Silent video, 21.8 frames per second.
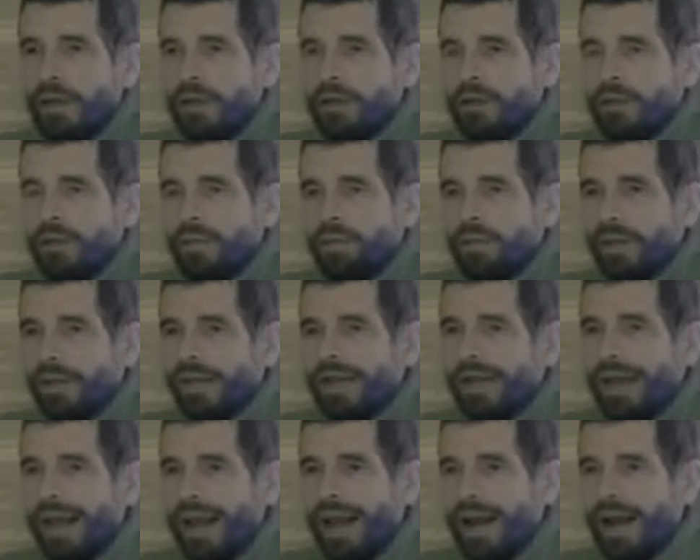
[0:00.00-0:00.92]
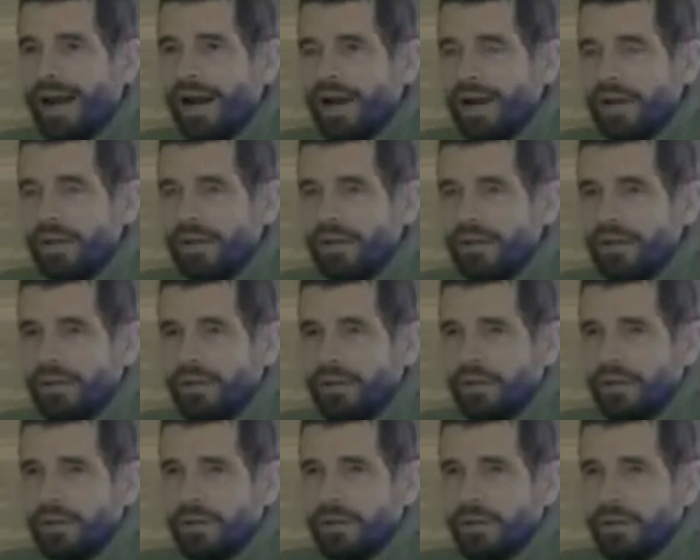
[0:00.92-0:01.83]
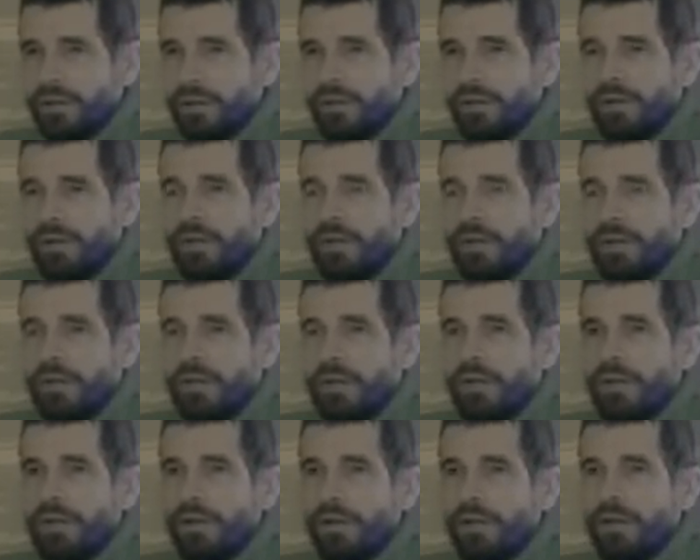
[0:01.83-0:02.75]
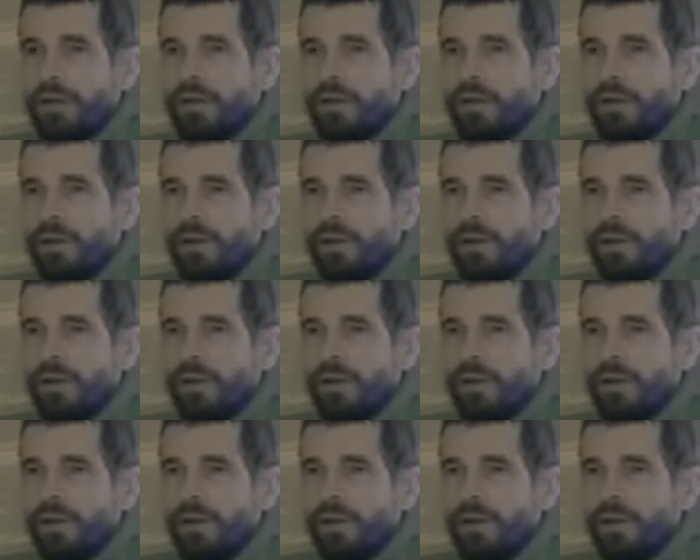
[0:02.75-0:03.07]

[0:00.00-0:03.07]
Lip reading: Splitting hairs is